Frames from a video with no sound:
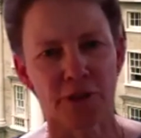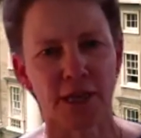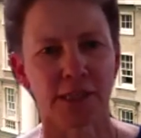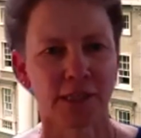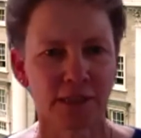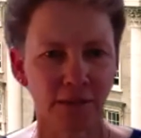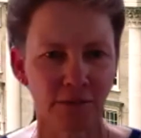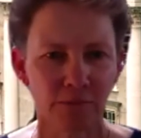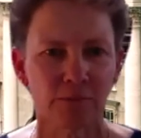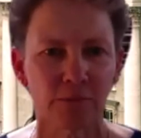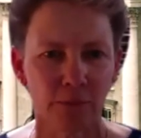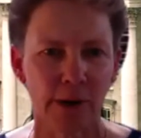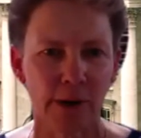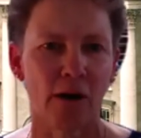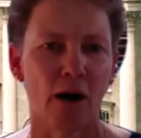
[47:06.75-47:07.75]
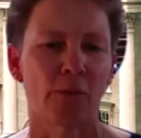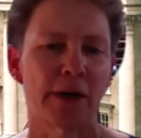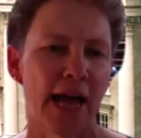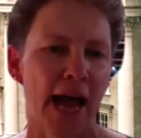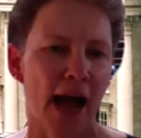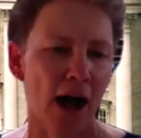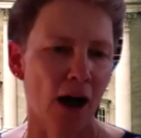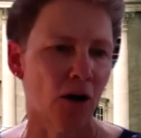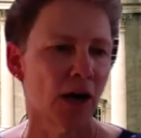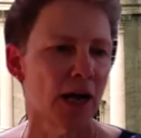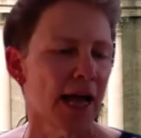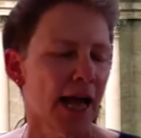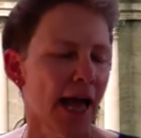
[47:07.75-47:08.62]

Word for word: this, where are we now,